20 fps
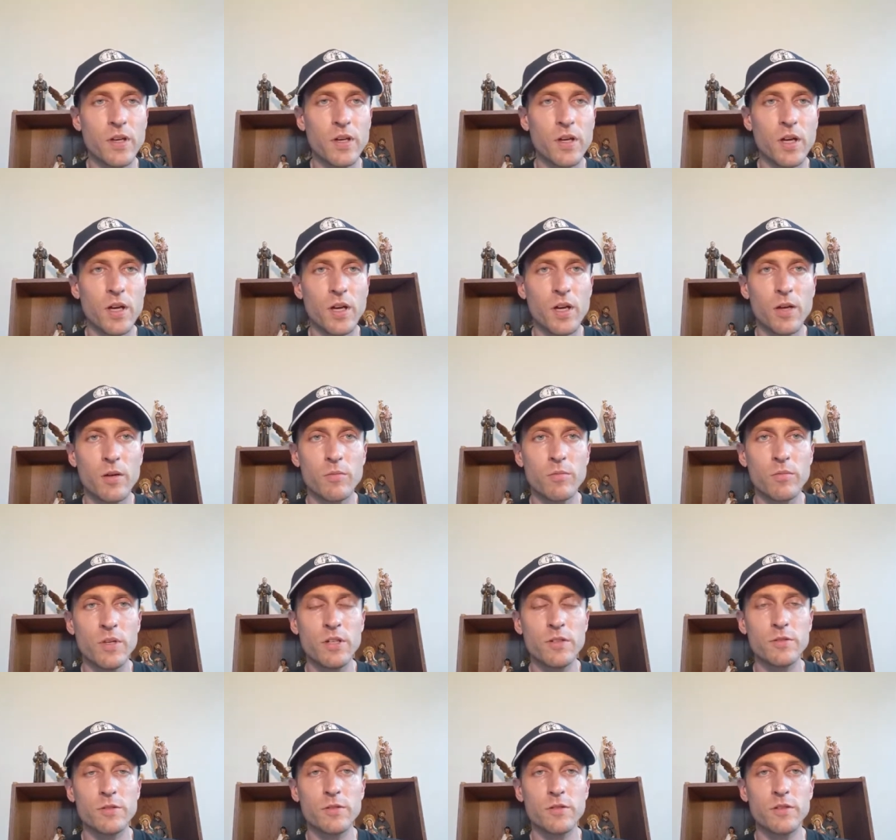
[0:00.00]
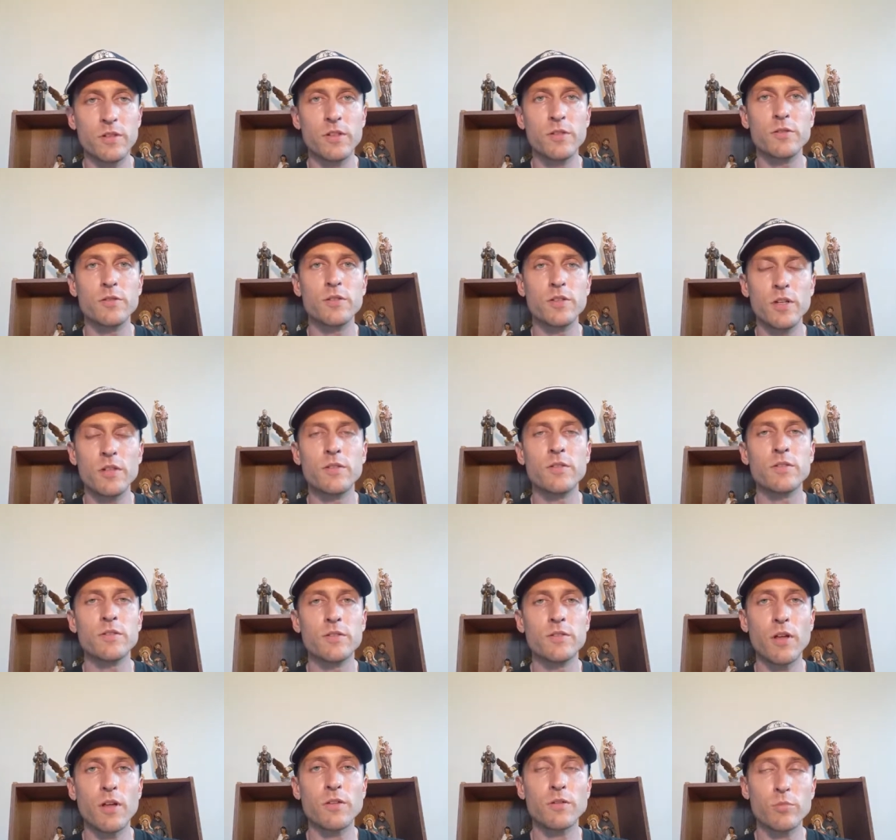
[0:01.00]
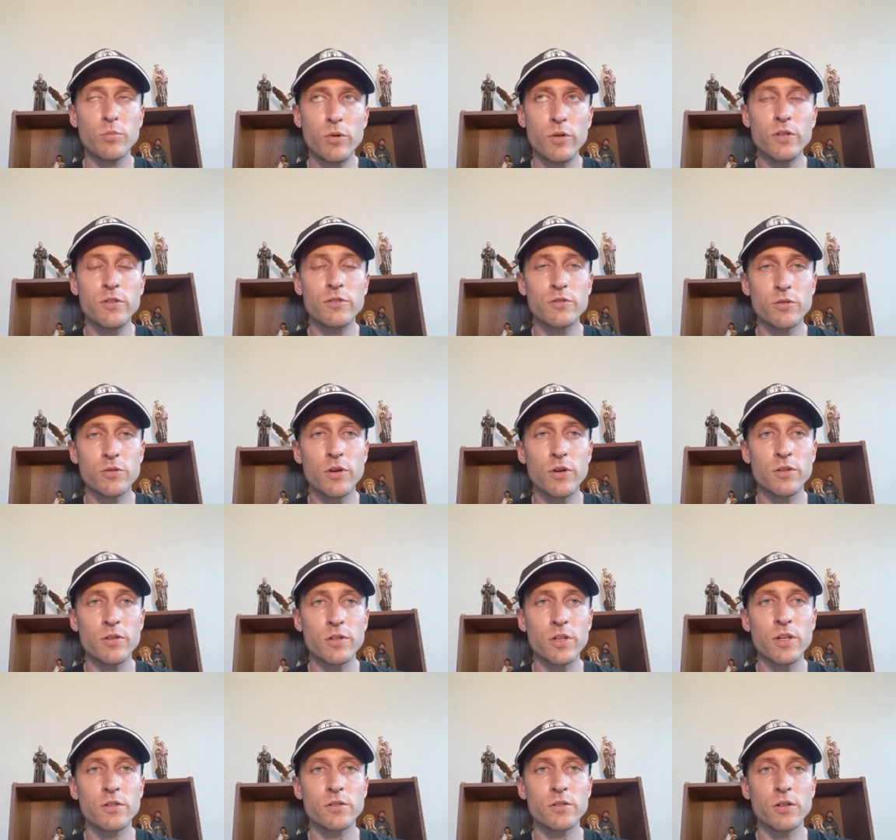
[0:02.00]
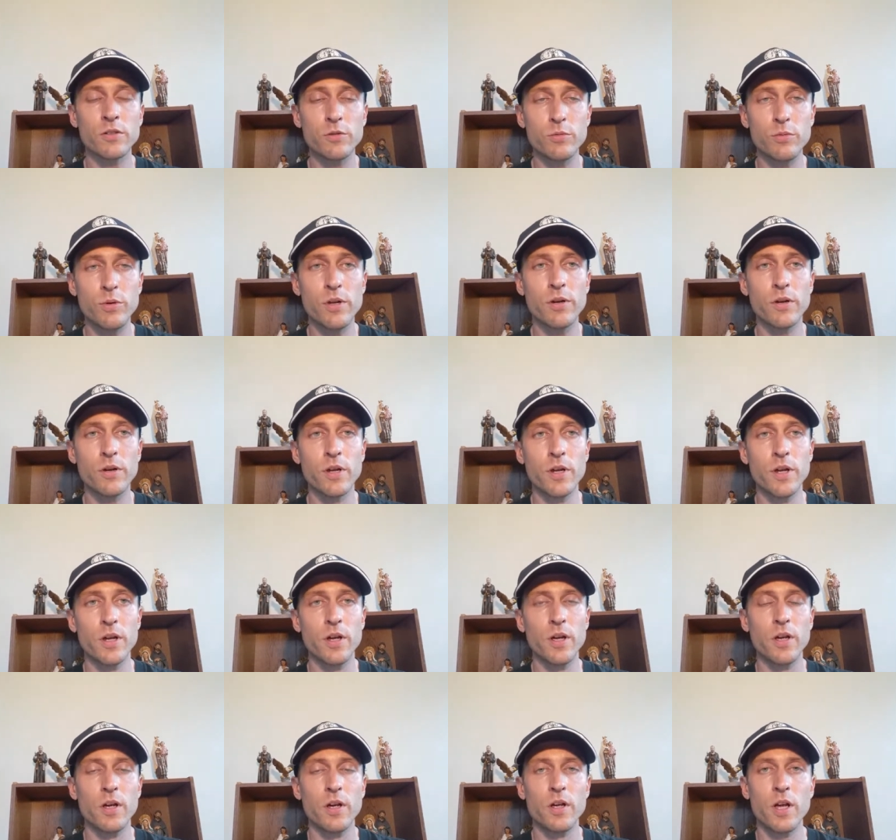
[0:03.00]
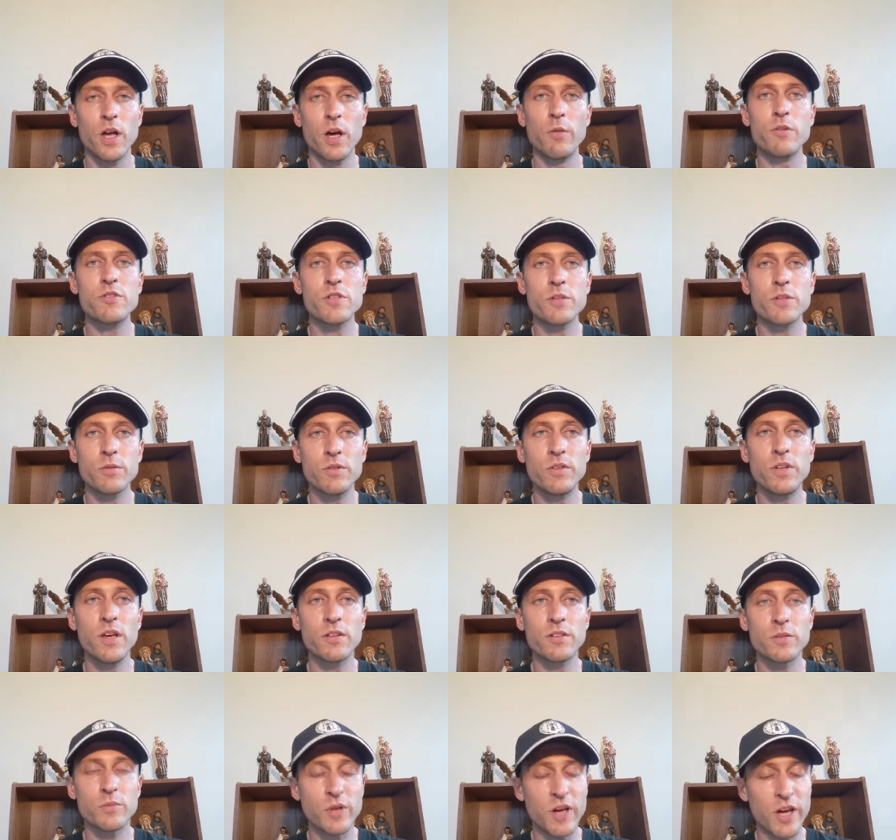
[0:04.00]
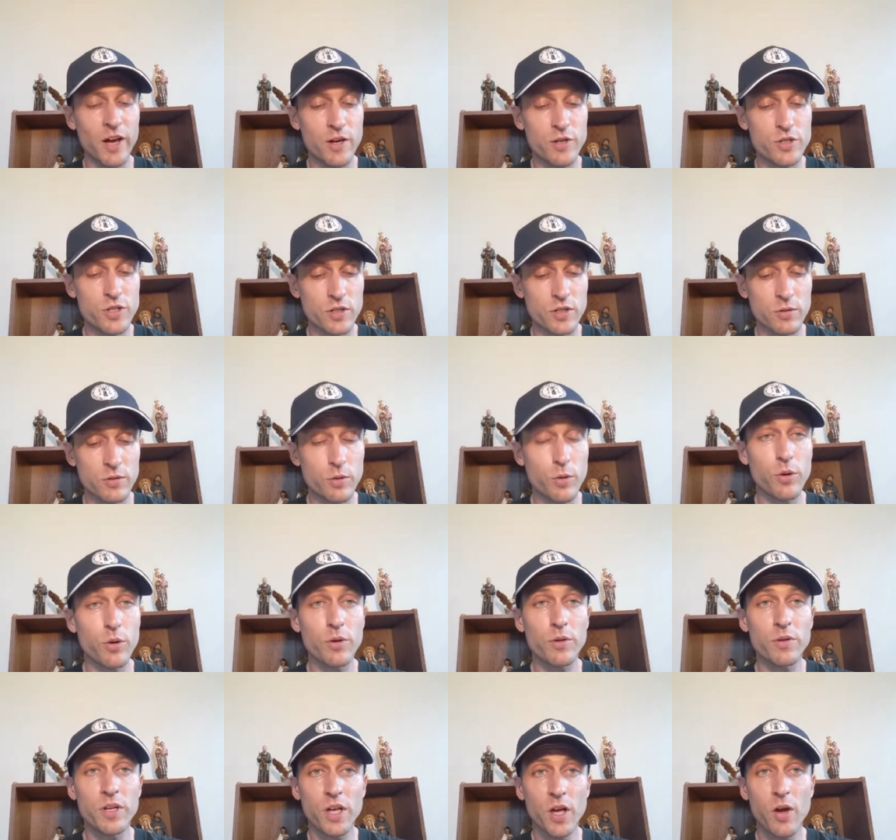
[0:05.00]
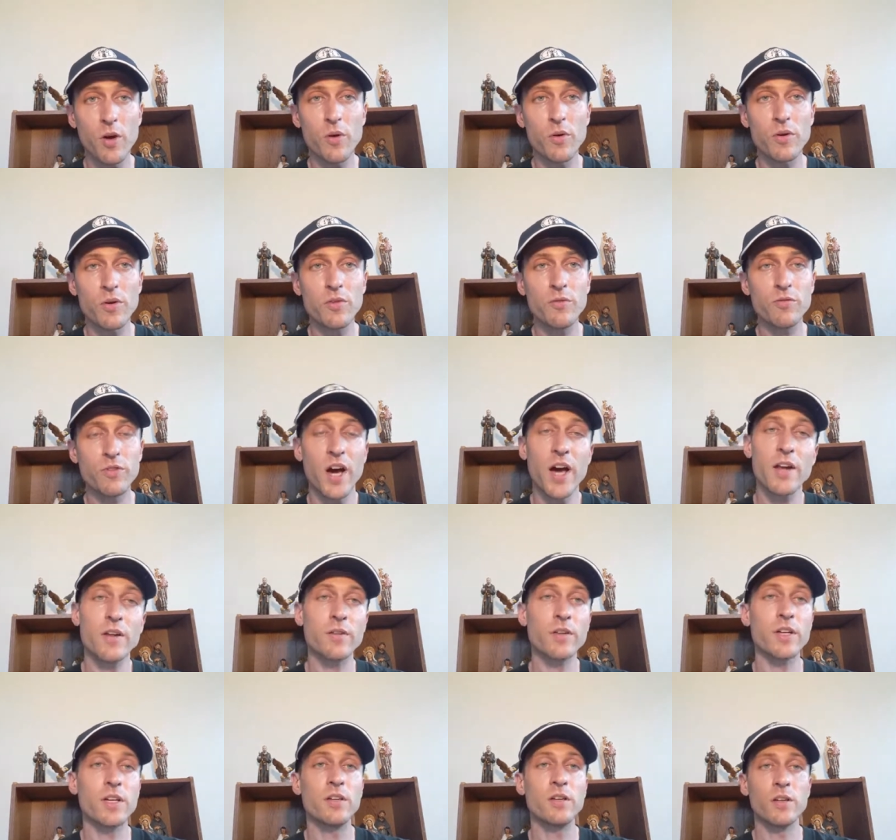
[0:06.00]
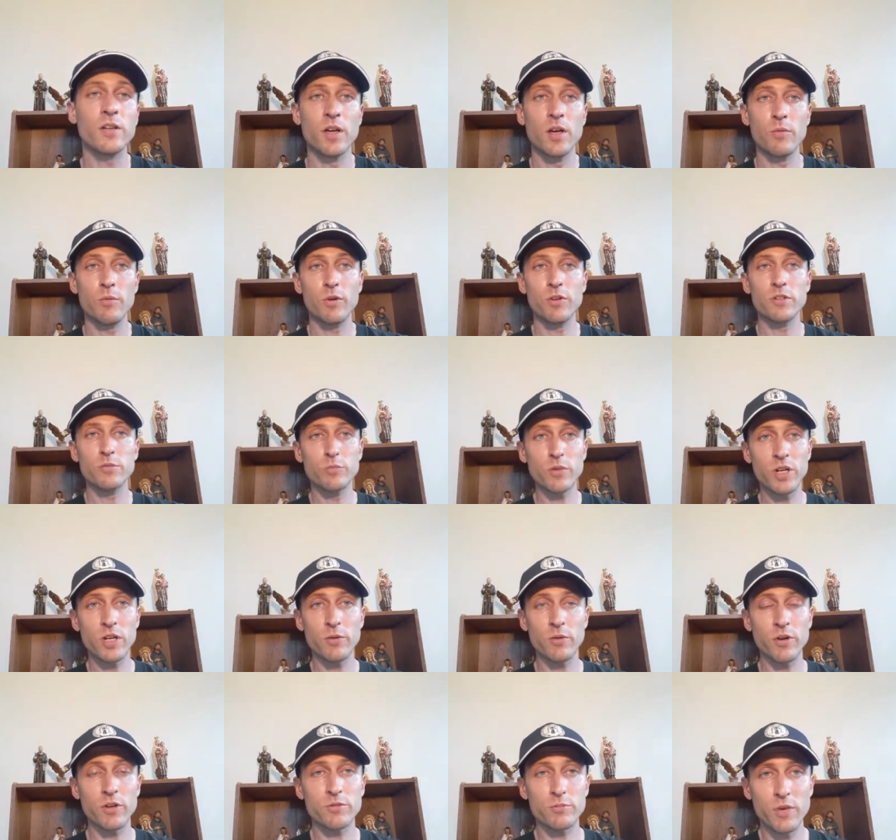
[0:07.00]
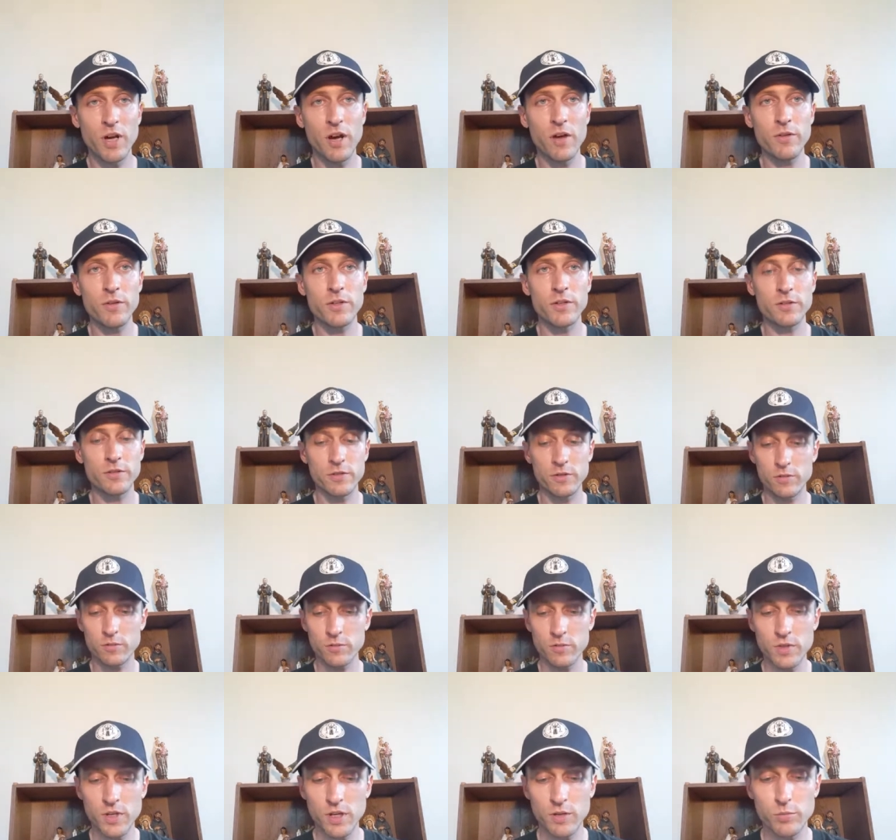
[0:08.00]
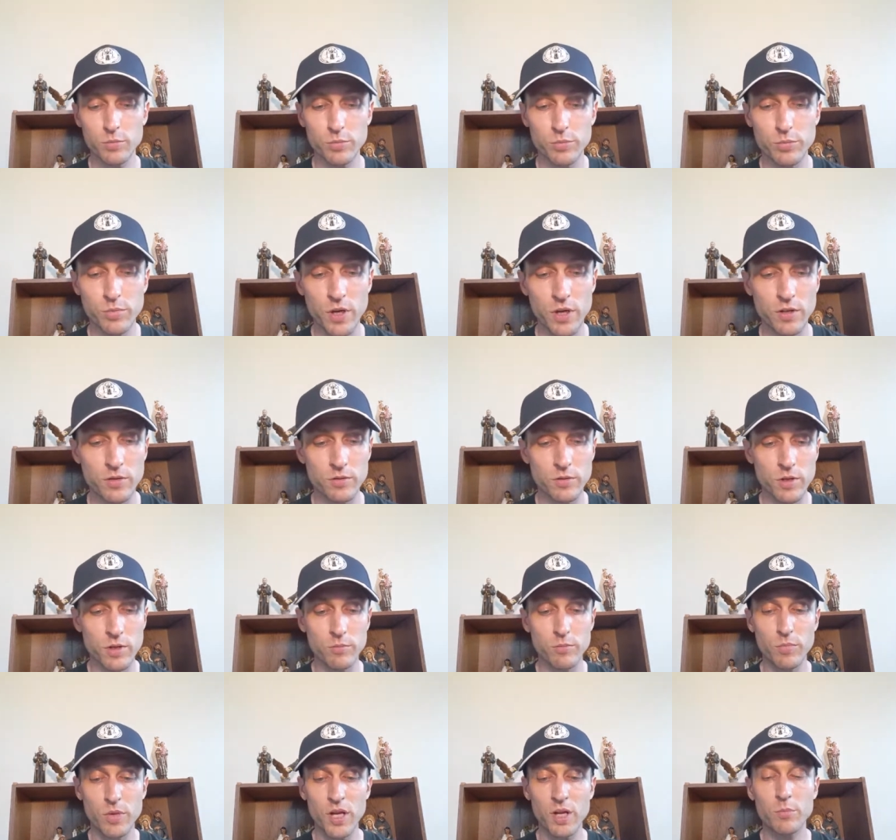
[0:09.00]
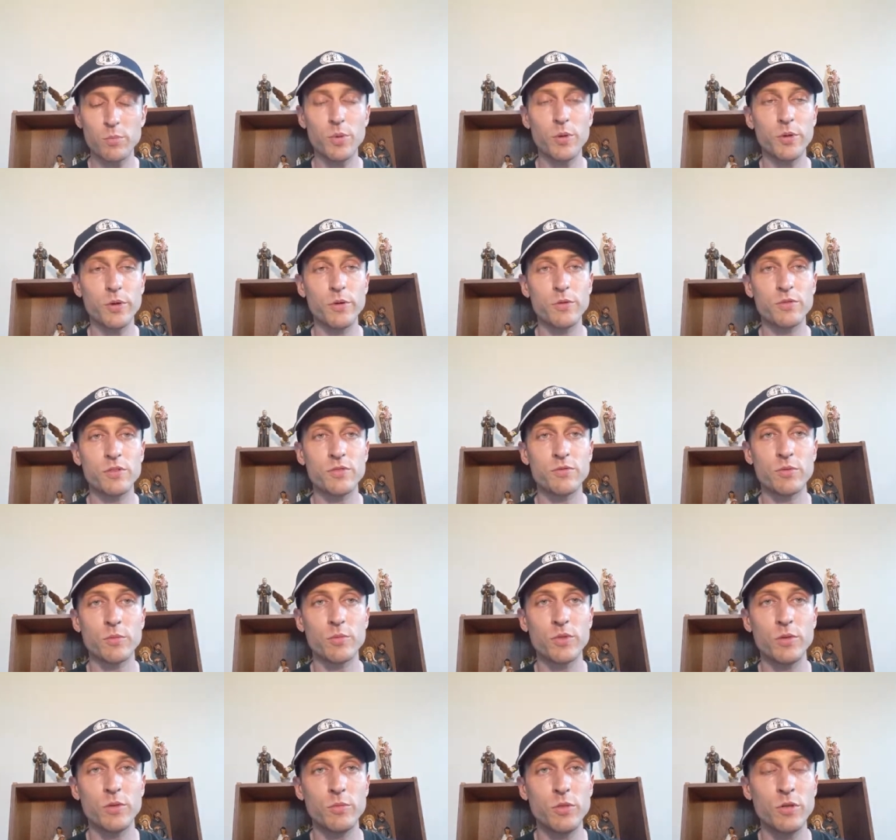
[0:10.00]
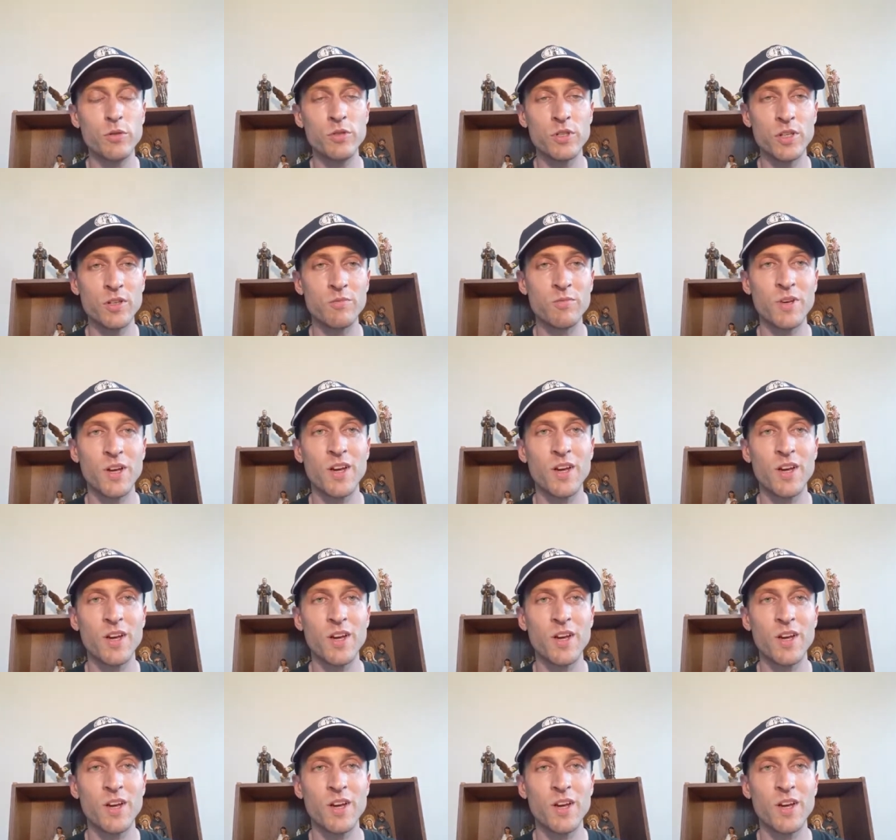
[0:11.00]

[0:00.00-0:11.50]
Um, he's he's said some pretty strong things on Twitter. I wish he would take some action. Cordileone, finally, put his money where his mouth is and kick and, and ban Pelosi from communion.